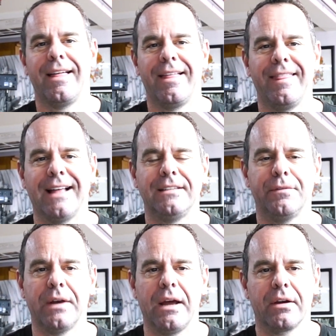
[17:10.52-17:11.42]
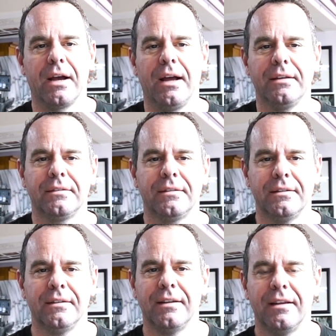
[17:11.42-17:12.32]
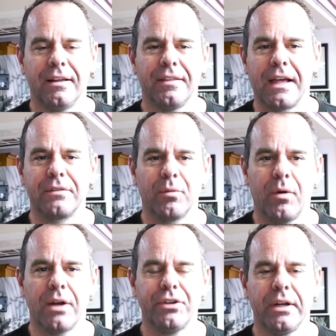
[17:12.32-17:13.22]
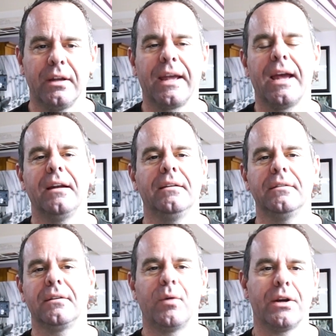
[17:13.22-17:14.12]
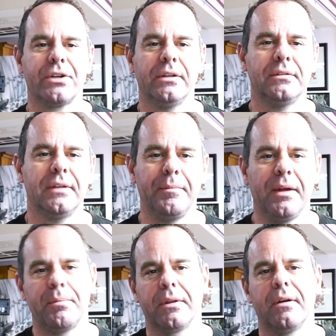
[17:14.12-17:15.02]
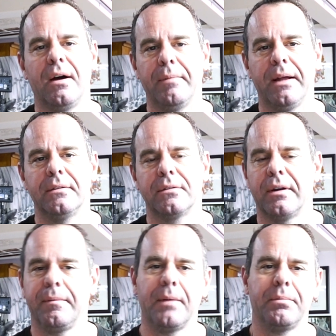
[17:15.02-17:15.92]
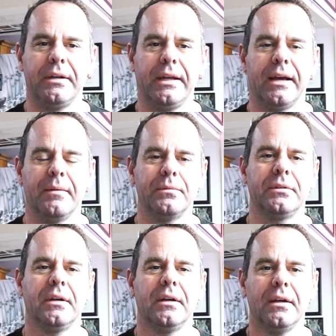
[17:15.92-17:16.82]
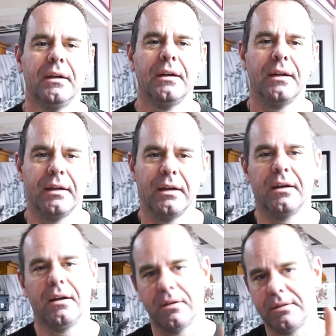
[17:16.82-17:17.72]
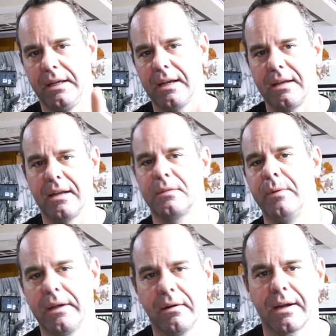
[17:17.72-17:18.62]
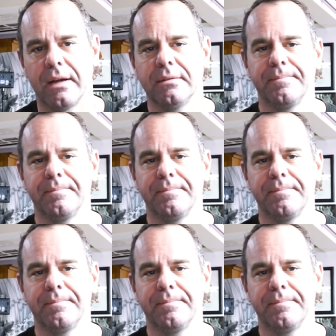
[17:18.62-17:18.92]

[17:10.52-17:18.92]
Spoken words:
that's it for now, guys. Thanks for watching. Again, questions, hit me up in the comments or hit me up in the DMs. And I'll see you again next week. All right, guys?